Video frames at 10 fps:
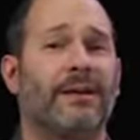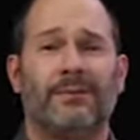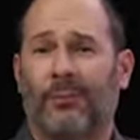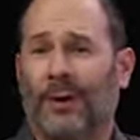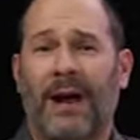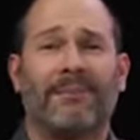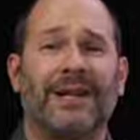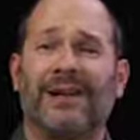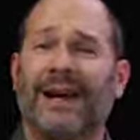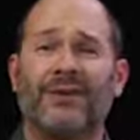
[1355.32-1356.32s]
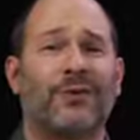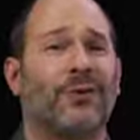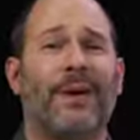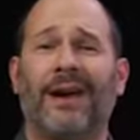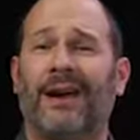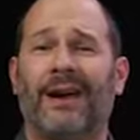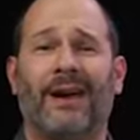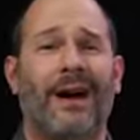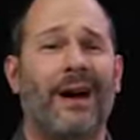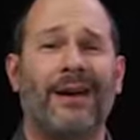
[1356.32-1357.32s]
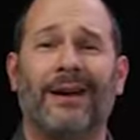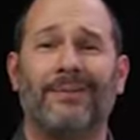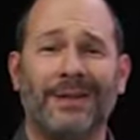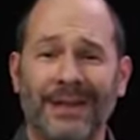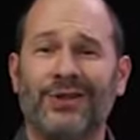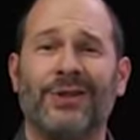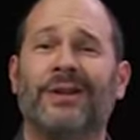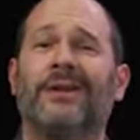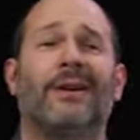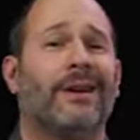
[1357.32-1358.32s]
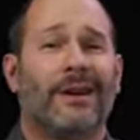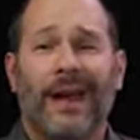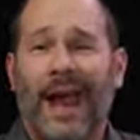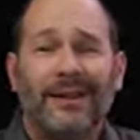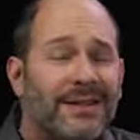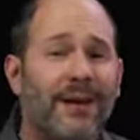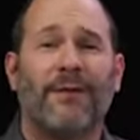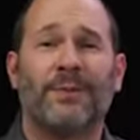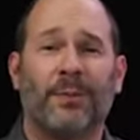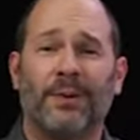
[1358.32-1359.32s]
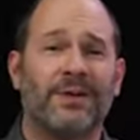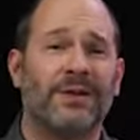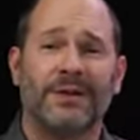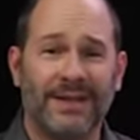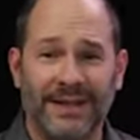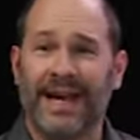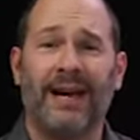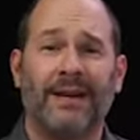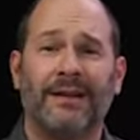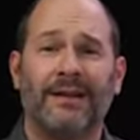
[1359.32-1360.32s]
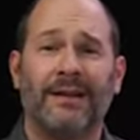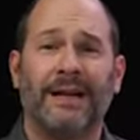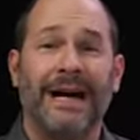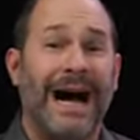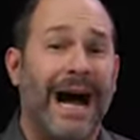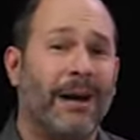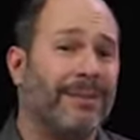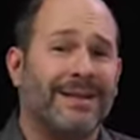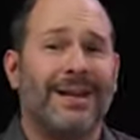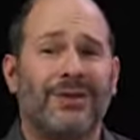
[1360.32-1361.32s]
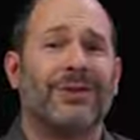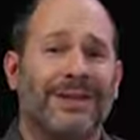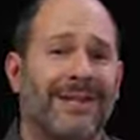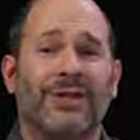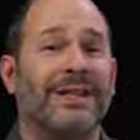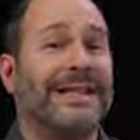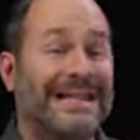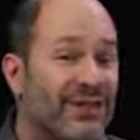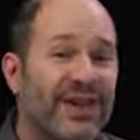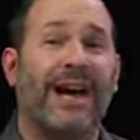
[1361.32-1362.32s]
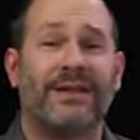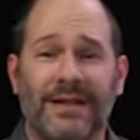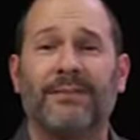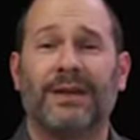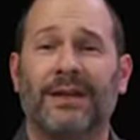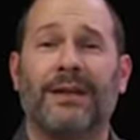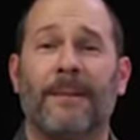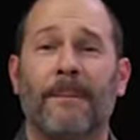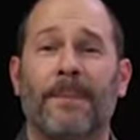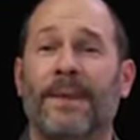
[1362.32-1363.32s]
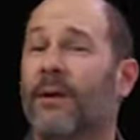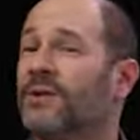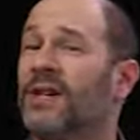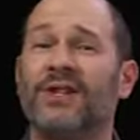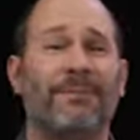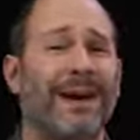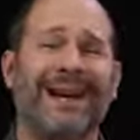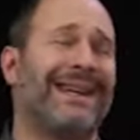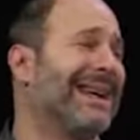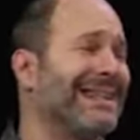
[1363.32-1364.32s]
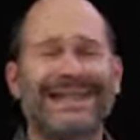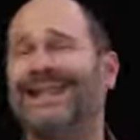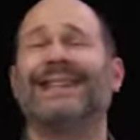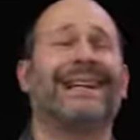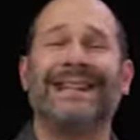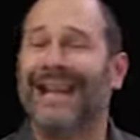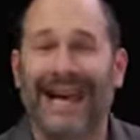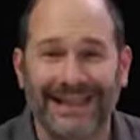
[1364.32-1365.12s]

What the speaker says: when I'm in the classroom and I am teaching NTFS permissions today, I'm essentially teaching the exact same thing that I was teaching back in 1998.